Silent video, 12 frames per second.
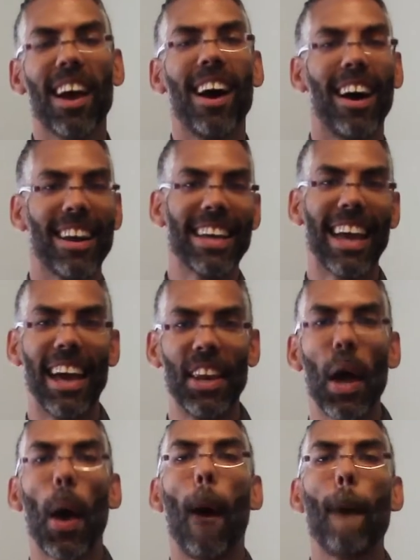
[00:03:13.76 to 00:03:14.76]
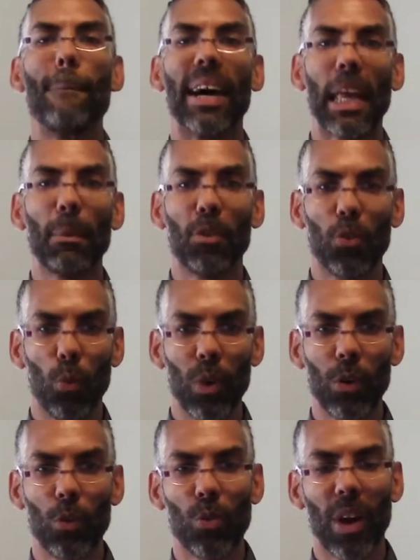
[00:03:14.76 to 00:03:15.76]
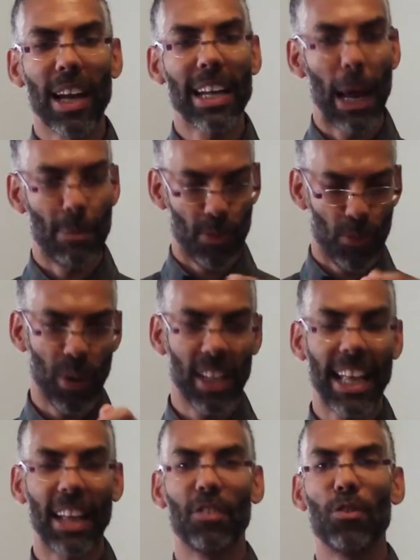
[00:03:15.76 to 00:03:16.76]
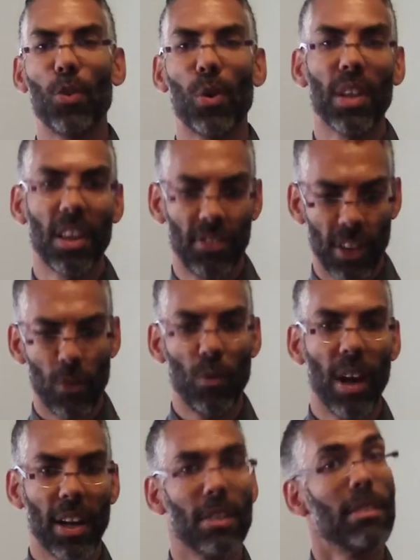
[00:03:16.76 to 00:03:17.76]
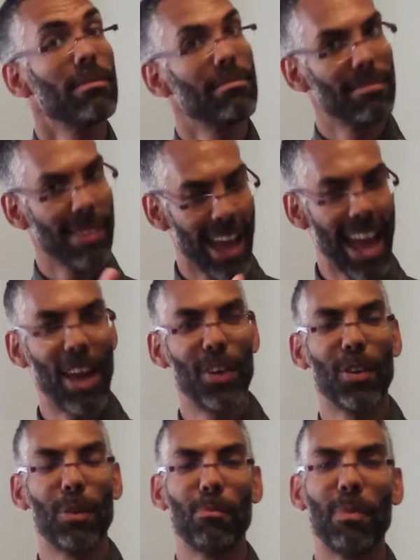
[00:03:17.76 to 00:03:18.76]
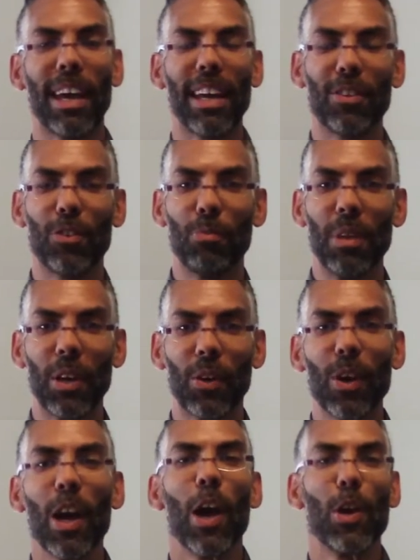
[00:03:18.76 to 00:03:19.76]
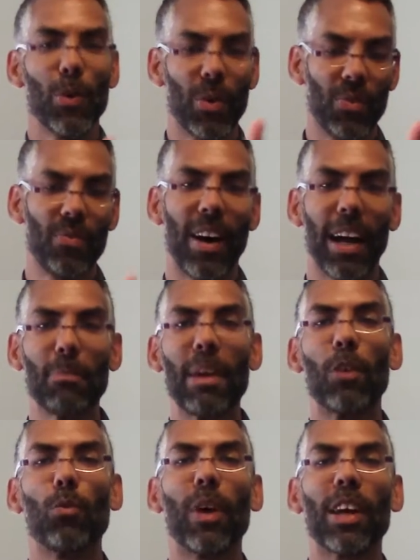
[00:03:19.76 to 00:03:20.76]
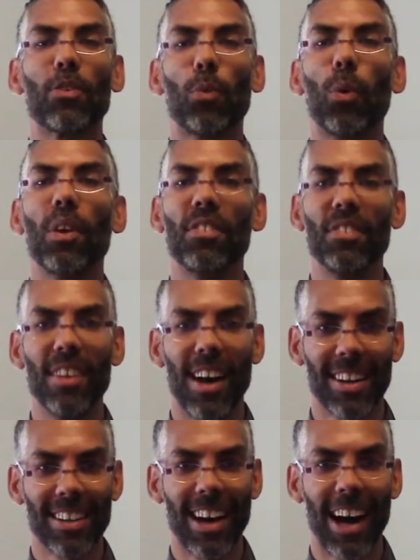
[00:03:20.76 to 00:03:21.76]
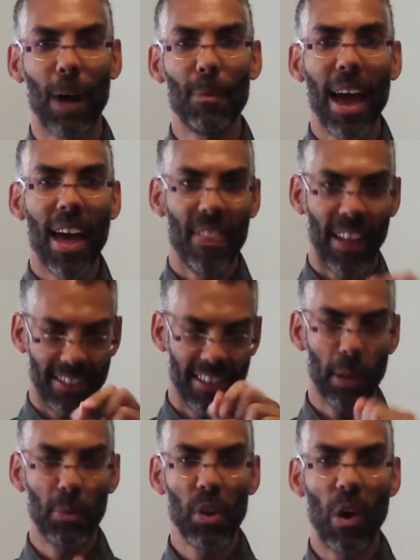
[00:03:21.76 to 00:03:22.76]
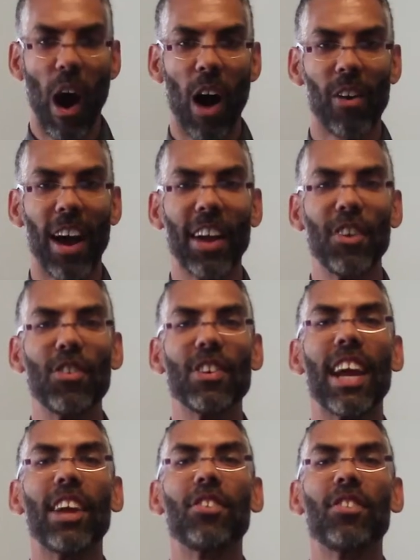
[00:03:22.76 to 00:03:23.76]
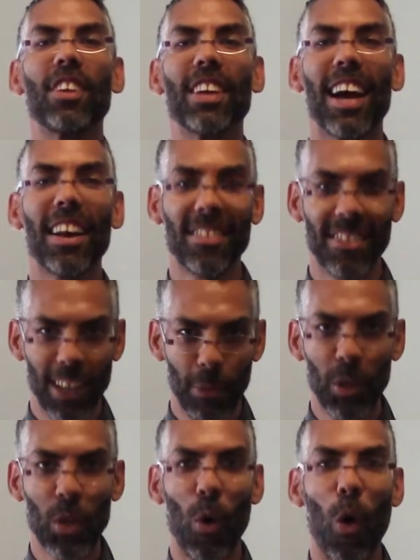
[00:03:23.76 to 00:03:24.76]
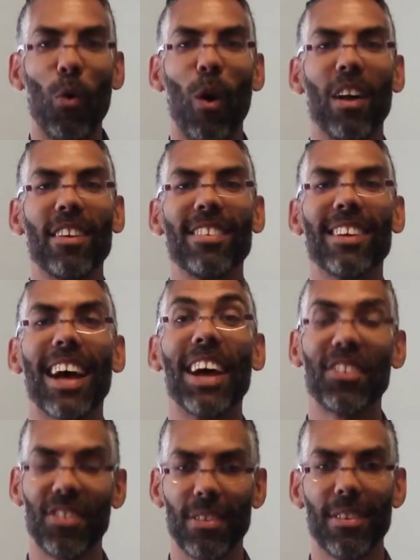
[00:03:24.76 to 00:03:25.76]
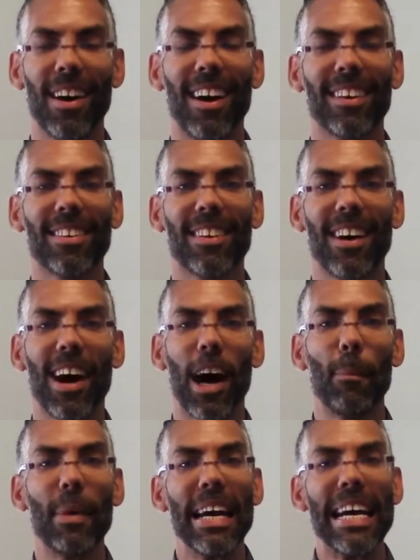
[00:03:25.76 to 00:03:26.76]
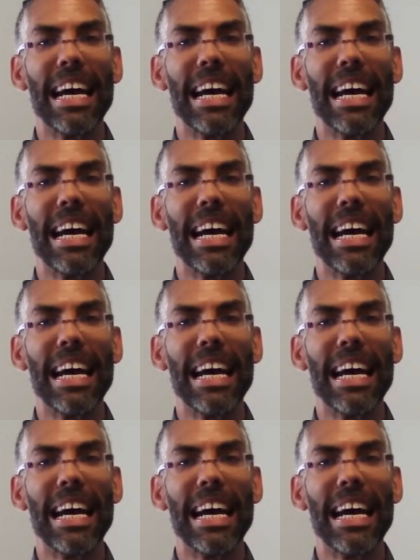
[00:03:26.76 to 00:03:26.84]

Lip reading: Again, my name is Will Wright. I'm a freelance journalist and writer and paid speaker. You can find me at WrightsWords.com. That's WrightsWords.com.